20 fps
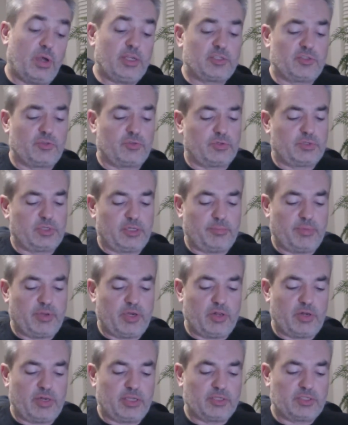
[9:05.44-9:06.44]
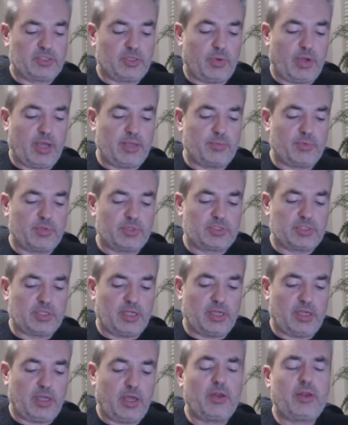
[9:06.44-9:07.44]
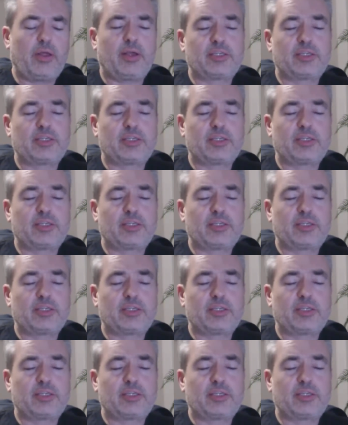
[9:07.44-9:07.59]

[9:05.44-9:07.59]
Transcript: Actually, that was a little bit earlier. So I was. So at